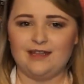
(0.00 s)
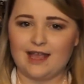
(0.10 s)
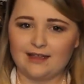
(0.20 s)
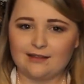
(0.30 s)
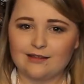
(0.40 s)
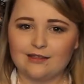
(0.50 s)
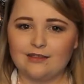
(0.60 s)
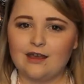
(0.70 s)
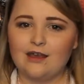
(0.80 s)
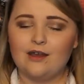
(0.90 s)

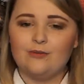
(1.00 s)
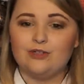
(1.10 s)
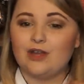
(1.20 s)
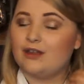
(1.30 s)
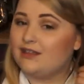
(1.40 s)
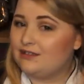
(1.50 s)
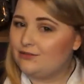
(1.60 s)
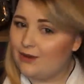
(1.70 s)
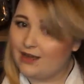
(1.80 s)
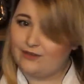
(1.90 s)
length, which I think
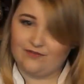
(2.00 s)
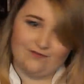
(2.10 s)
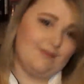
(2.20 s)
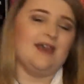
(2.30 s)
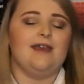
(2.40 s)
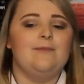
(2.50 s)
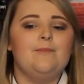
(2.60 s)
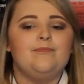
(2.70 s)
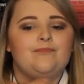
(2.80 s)
is quite good for me.